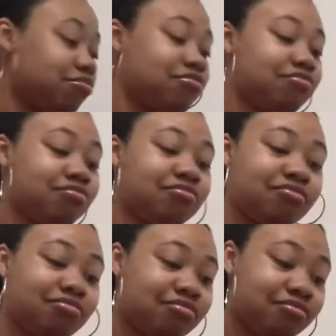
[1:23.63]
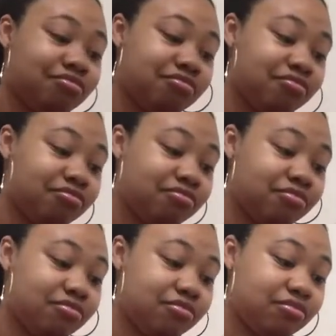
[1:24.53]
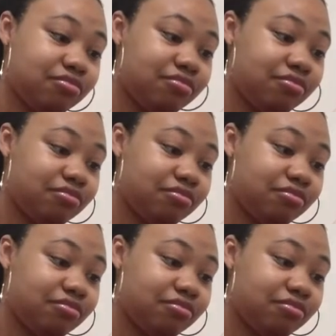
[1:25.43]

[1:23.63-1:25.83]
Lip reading: (no one is talking)